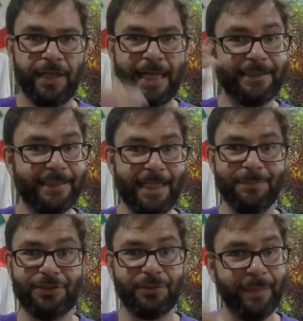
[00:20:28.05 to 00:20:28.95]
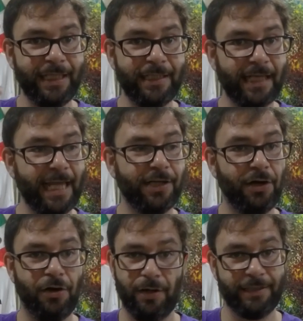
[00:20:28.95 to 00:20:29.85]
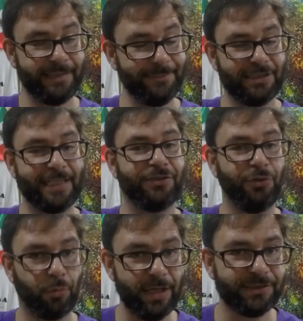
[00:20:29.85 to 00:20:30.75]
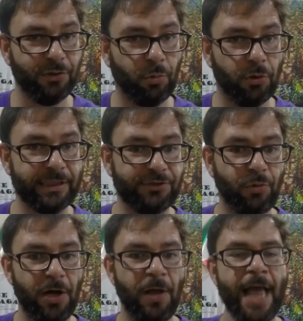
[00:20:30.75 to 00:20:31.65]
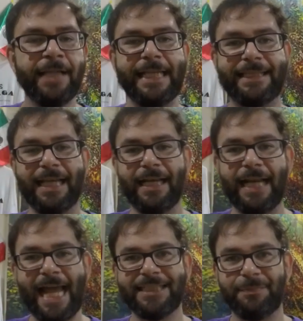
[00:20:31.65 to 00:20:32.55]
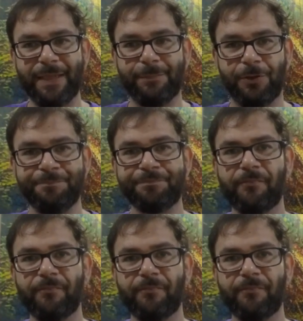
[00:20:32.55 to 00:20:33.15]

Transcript: It seems to me like, oh, it seems like to the rest of the world as well, that the last people,